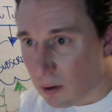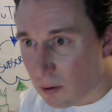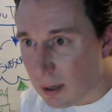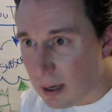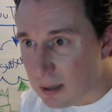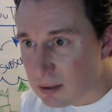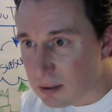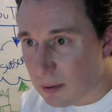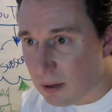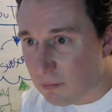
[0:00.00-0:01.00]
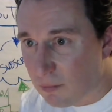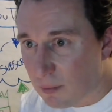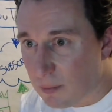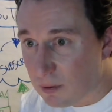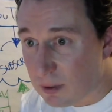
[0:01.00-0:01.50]
Oh yeah, it's coming up for my
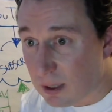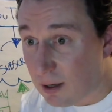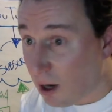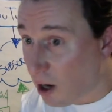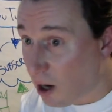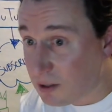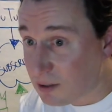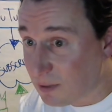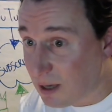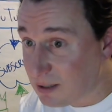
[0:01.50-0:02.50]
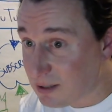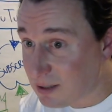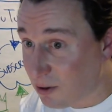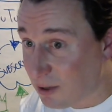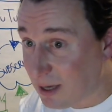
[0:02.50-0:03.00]
birthday. Awesome, guys.
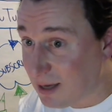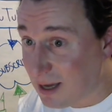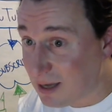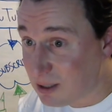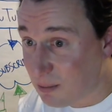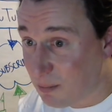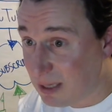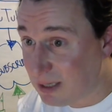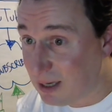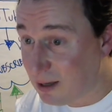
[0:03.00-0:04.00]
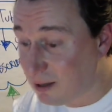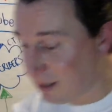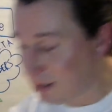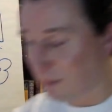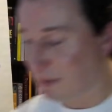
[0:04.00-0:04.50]
Oh yeah, it's a big deal.
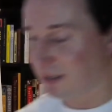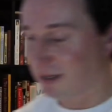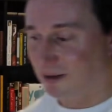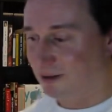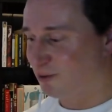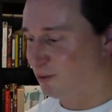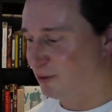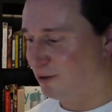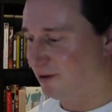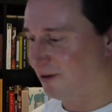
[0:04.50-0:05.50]
It's a big deal. Twitter.